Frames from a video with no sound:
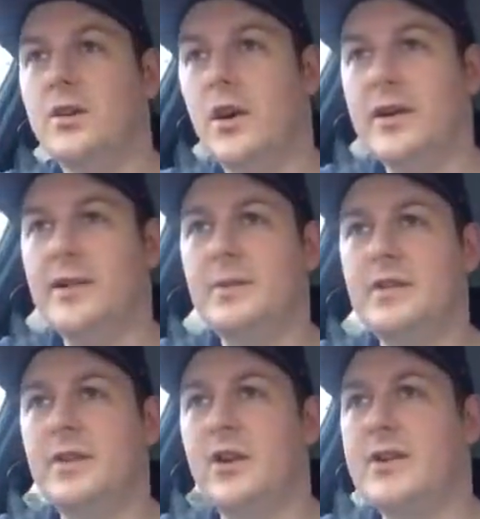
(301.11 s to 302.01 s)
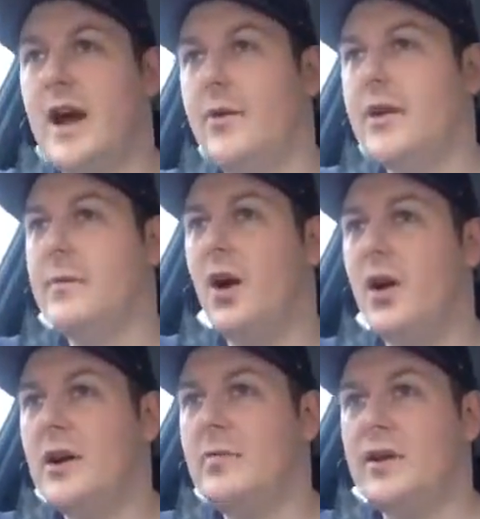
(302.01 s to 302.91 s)
Don't need to be slowed down in the
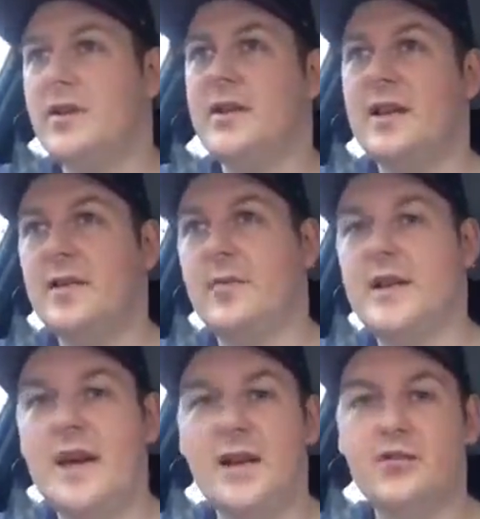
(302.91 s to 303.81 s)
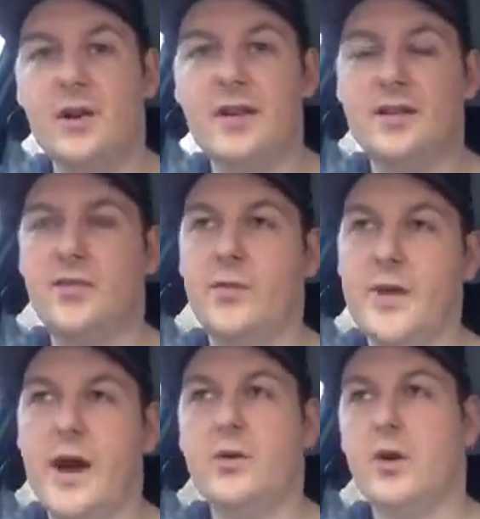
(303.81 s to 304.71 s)
morning because I'm dehydrated
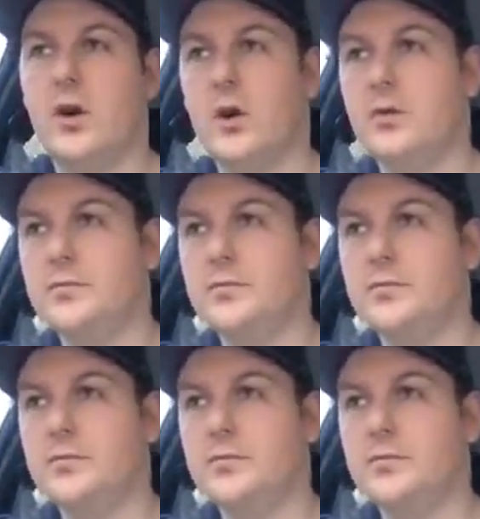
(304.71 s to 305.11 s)
from the alcohol,